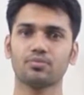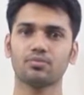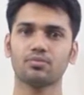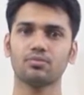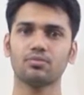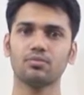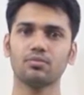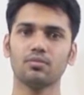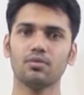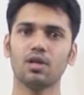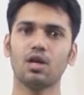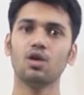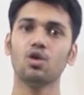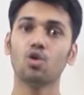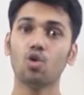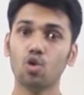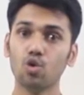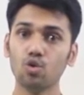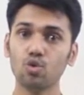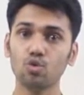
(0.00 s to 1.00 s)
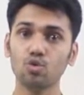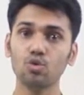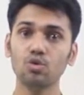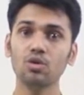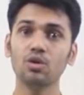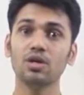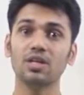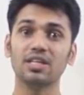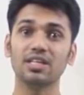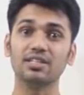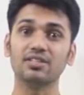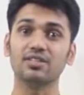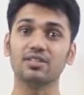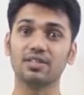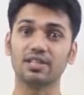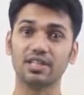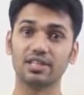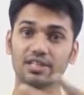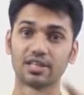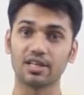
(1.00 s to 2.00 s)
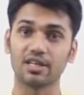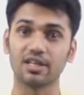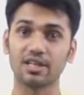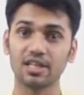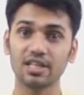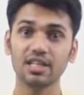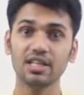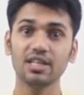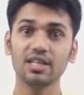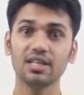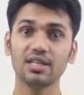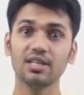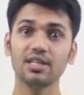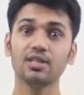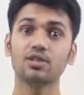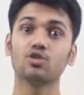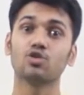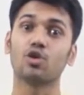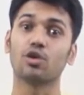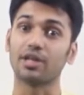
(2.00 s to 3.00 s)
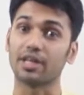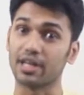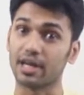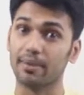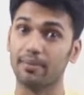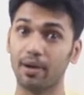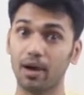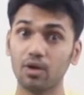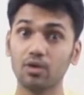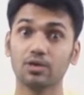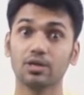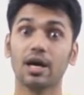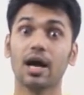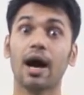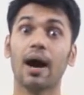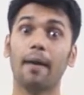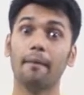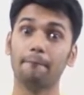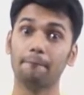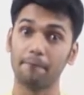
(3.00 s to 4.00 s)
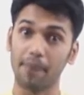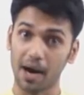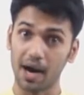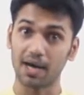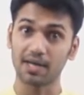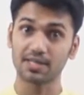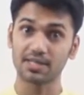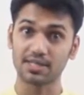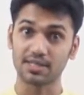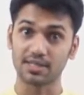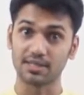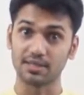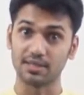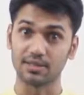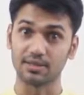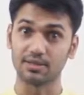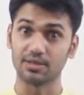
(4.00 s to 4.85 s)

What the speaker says: Who is literally talking about a person, right?